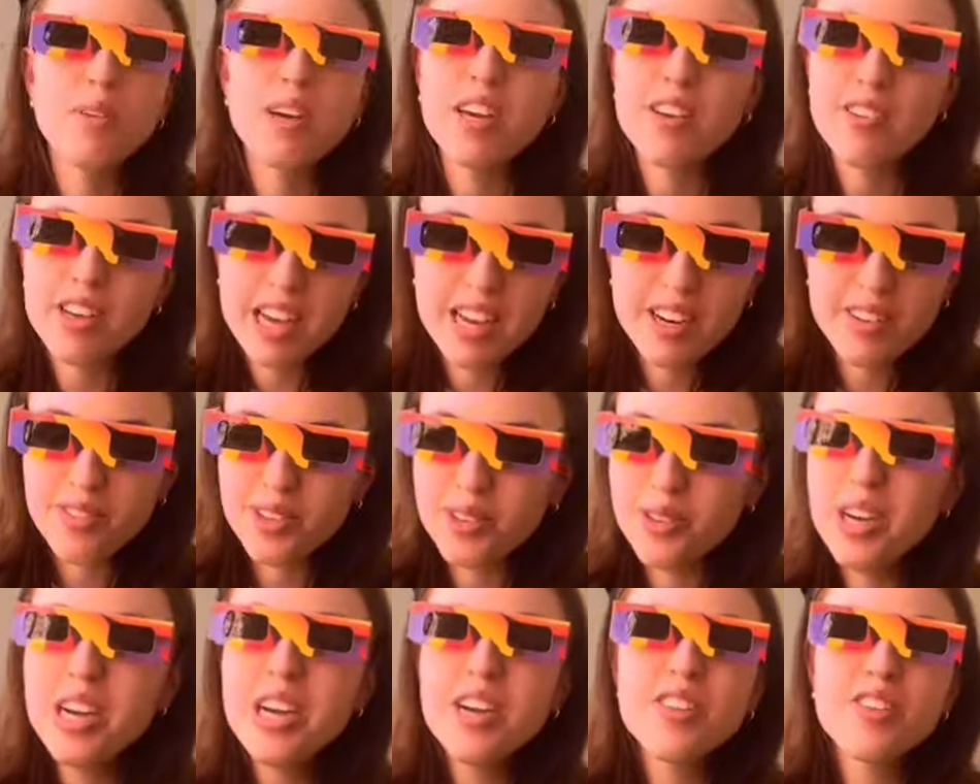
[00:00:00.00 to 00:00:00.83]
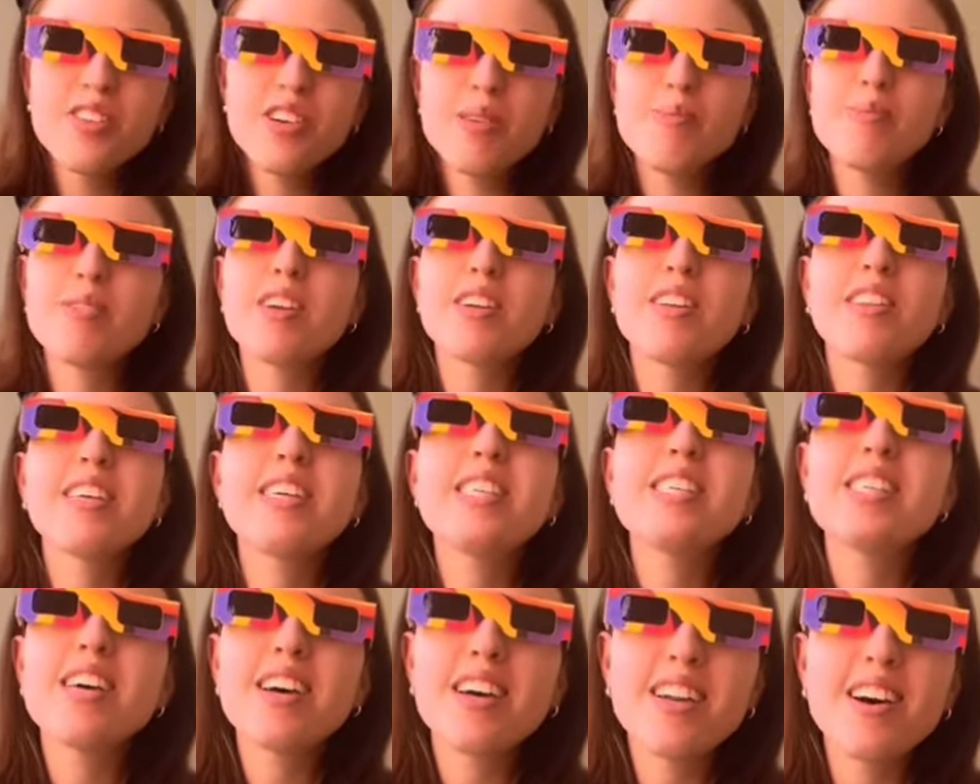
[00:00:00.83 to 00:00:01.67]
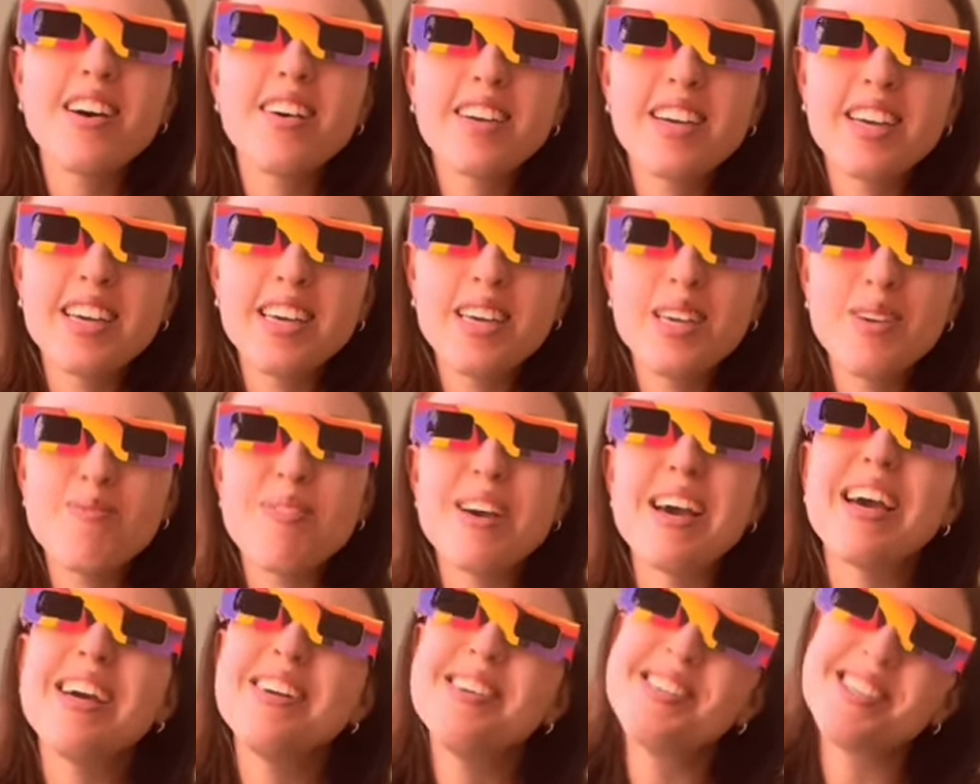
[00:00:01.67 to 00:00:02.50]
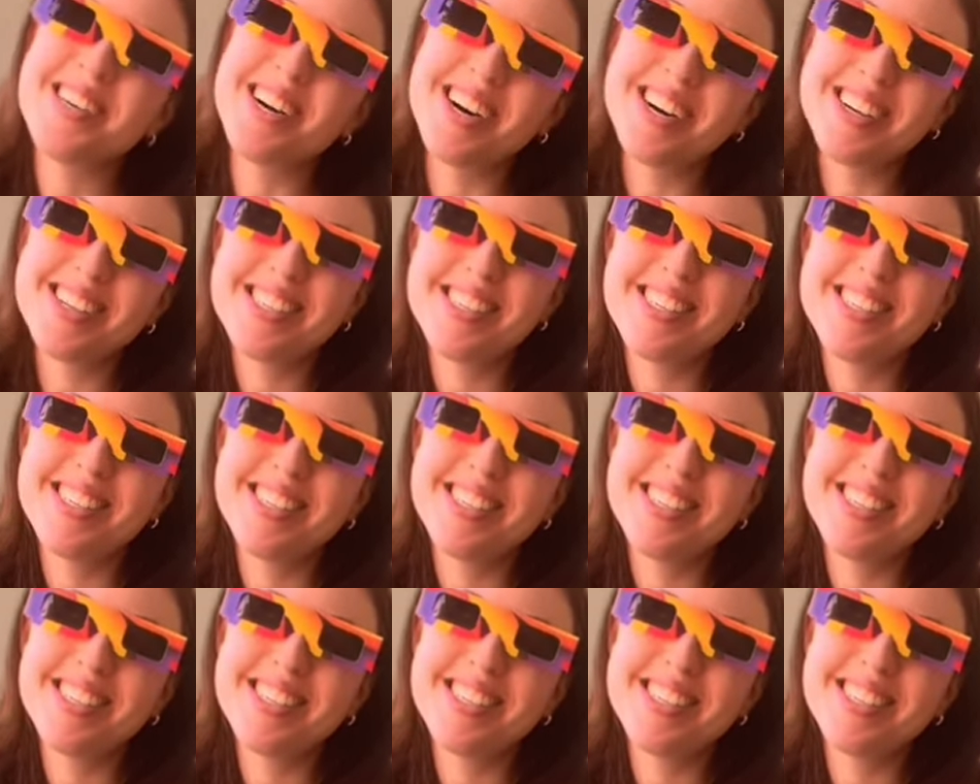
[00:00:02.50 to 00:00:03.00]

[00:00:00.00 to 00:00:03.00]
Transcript: Way ahead of you. Their names are and Al Ghadib and Josh.